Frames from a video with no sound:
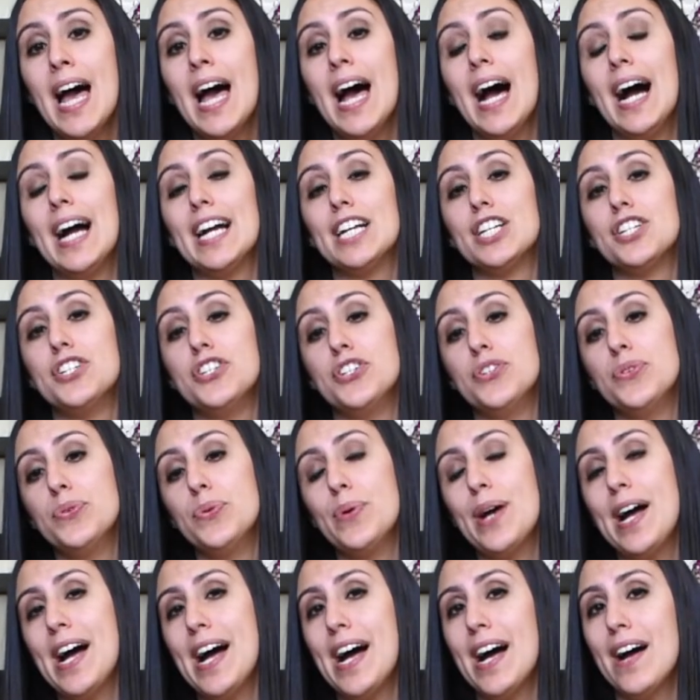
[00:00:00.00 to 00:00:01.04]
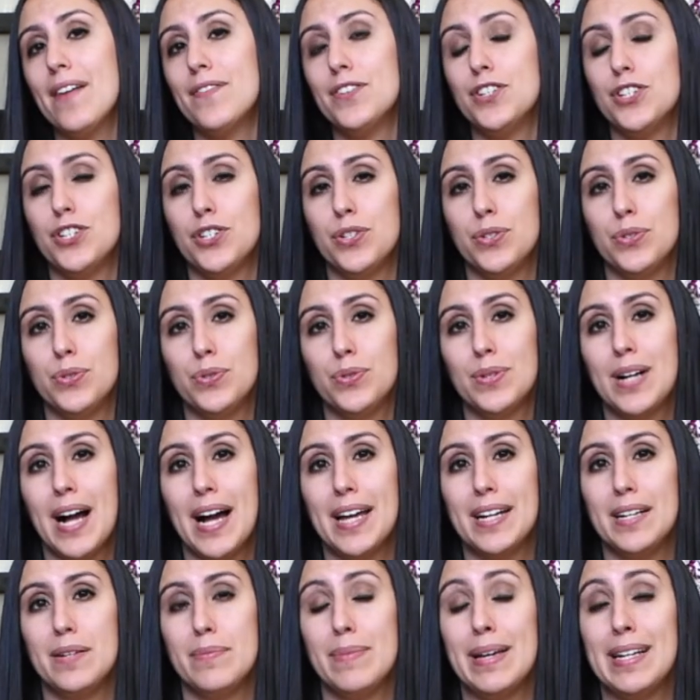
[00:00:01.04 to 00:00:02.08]
I do have 2
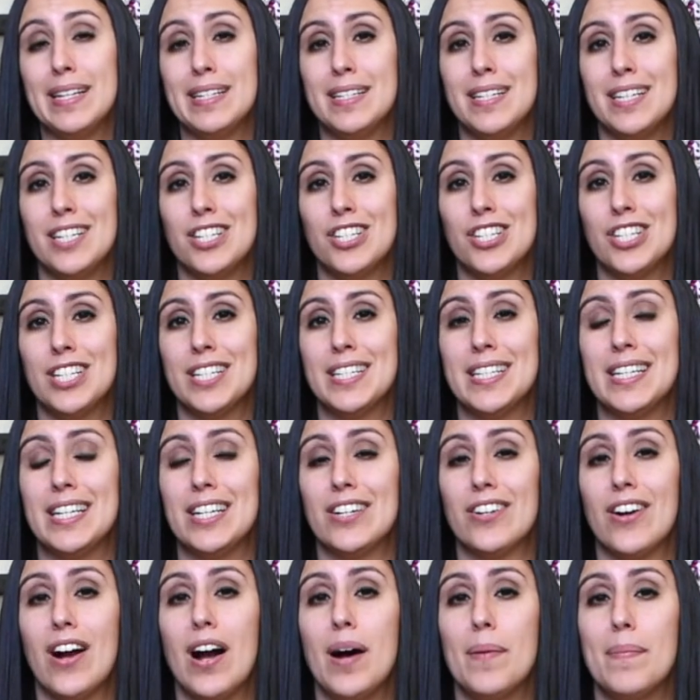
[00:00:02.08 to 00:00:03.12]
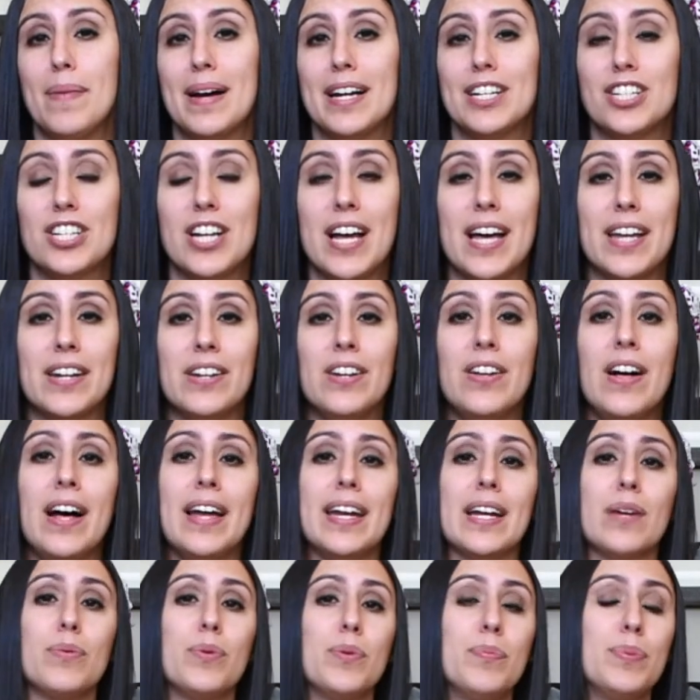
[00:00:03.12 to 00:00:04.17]
guided meditations here on my channel, and
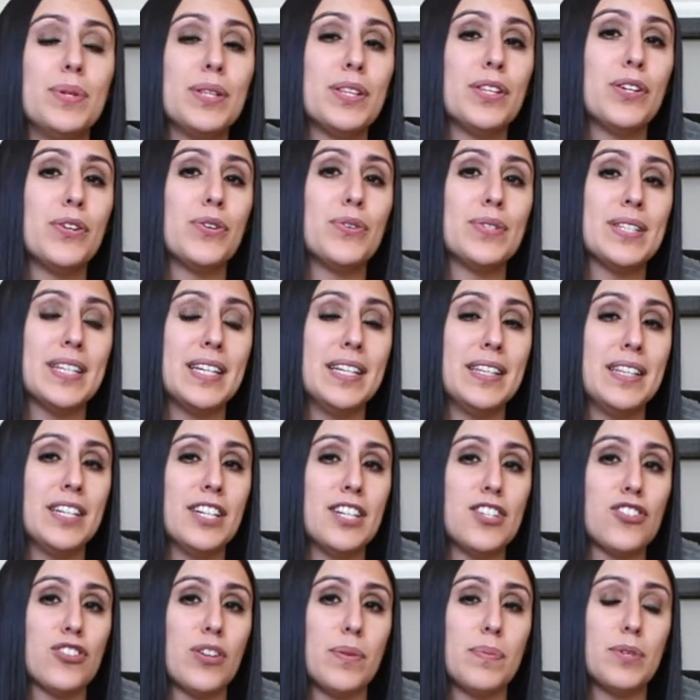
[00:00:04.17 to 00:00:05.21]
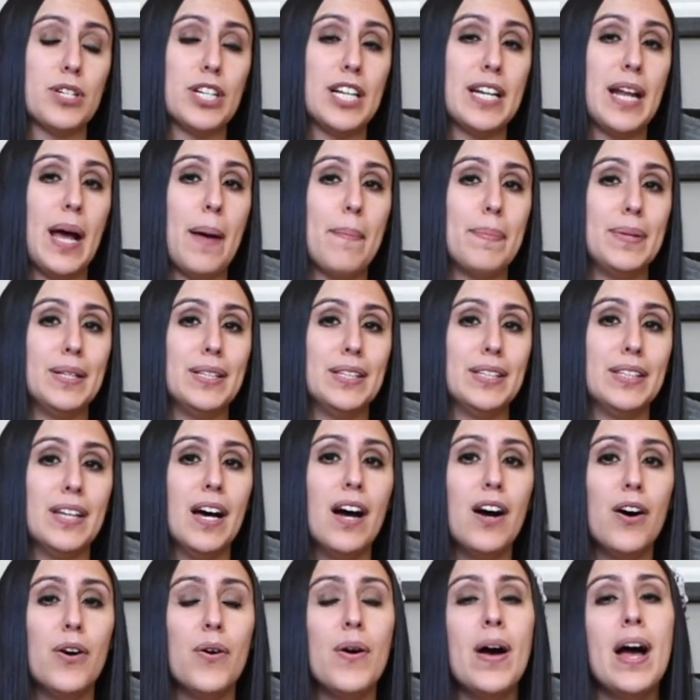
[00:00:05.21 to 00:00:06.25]
I will put those in the description below.
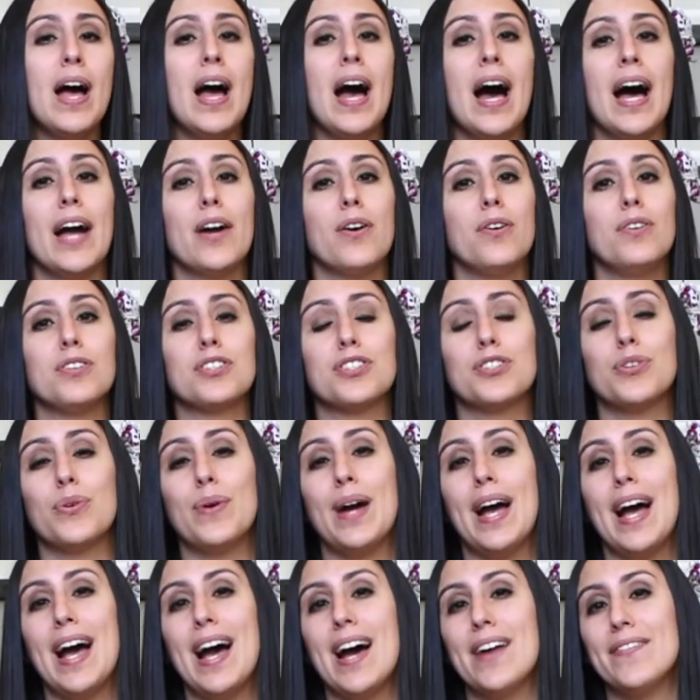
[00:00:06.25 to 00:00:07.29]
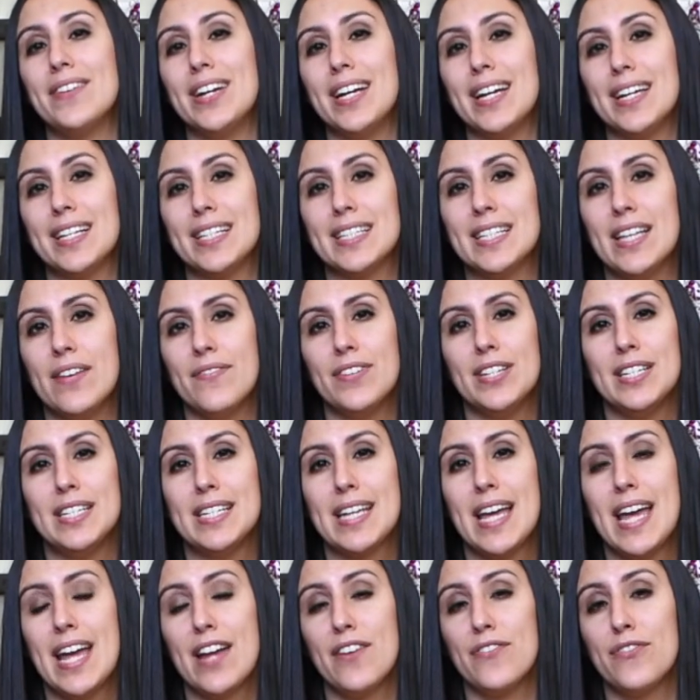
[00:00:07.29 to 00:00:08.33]
I also have a
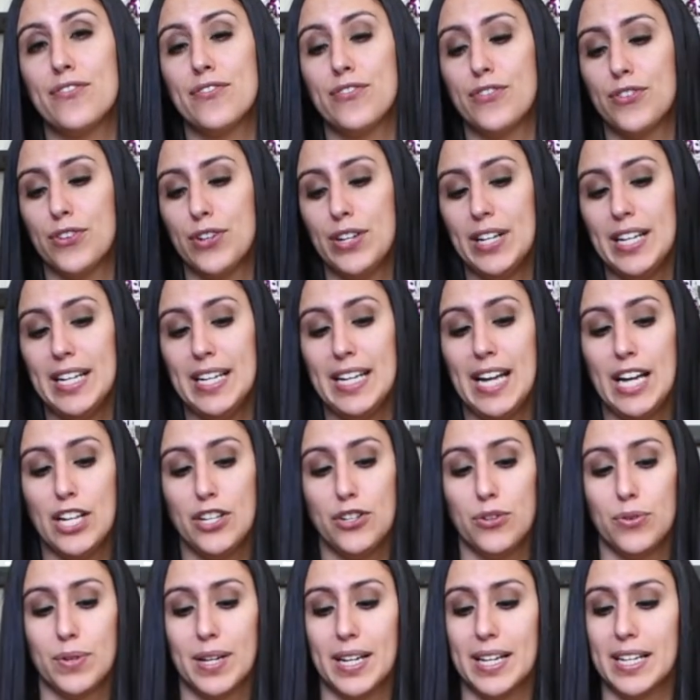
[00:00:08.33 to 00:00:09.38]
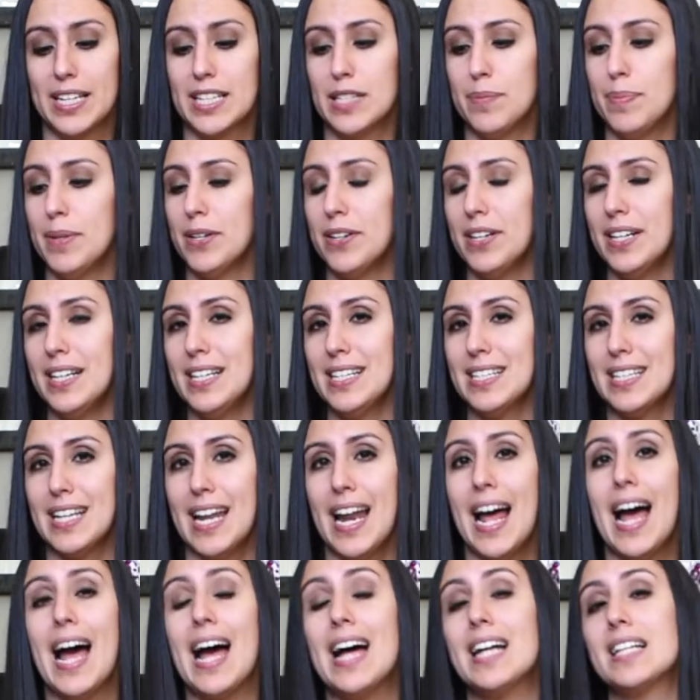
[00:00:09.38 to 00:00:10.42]
7-day free yoga experience that
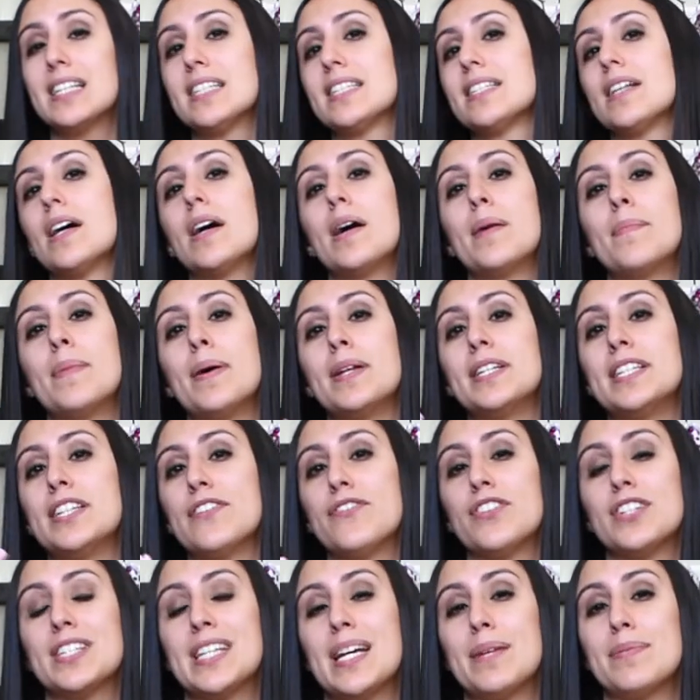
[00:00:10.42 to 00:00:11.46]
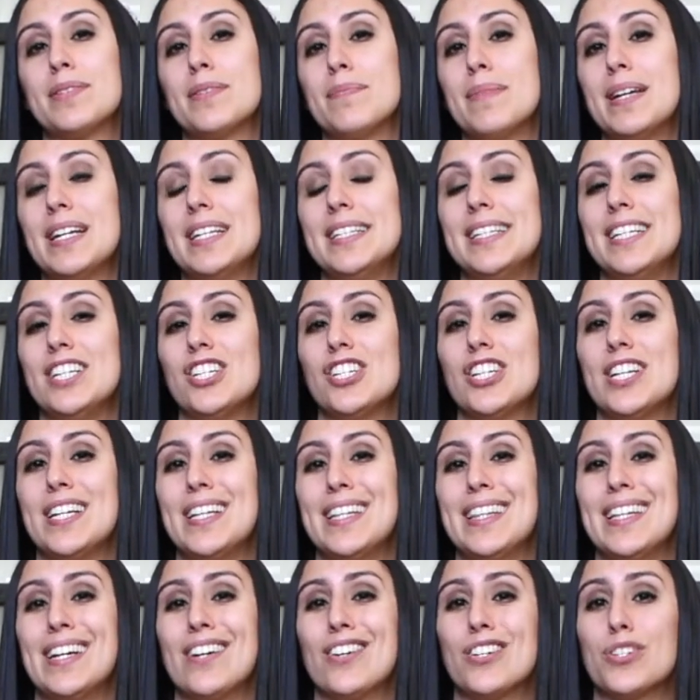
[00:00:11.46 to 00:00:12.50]
has some different types of meditation in
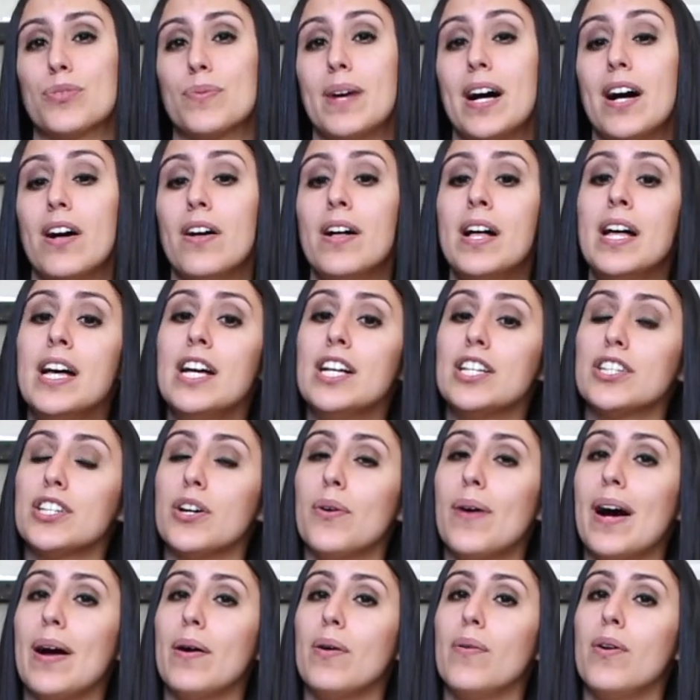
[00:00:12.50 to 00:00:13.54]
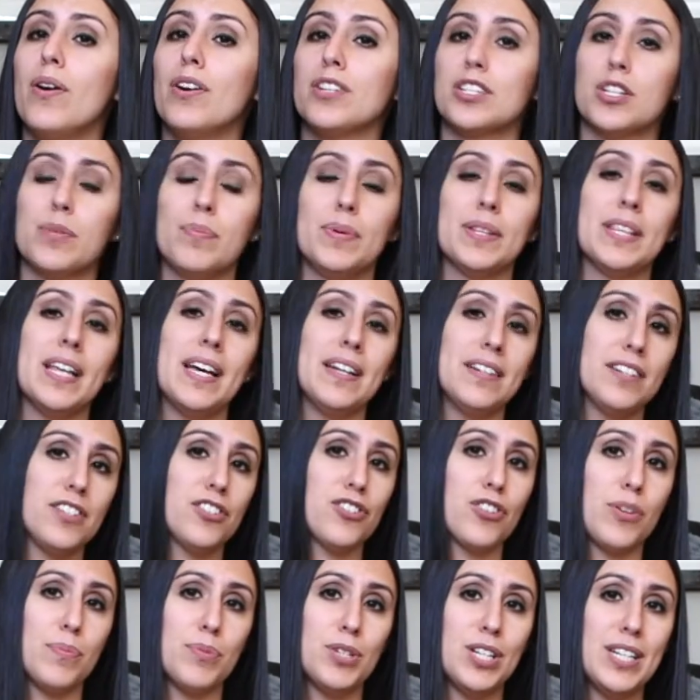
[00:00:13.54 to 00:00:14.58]
there as well, so I will also put that in the
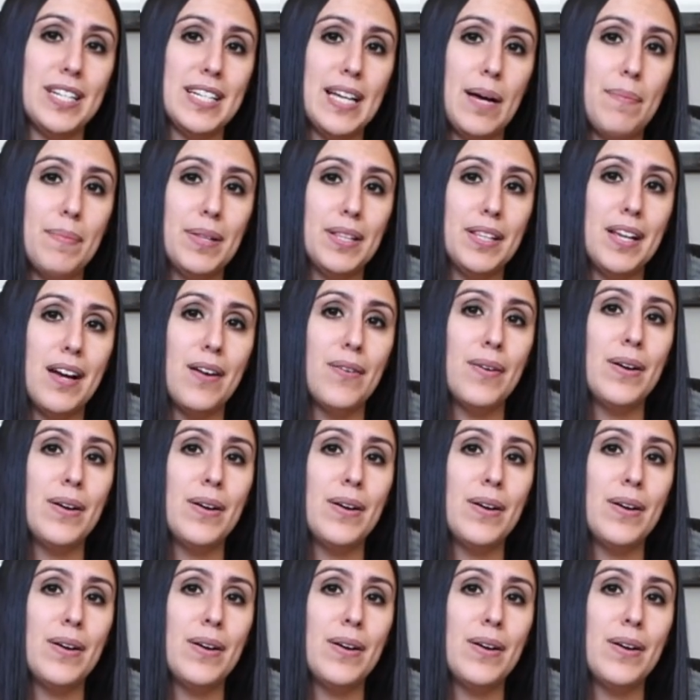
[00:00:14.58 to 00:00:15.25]
description down below.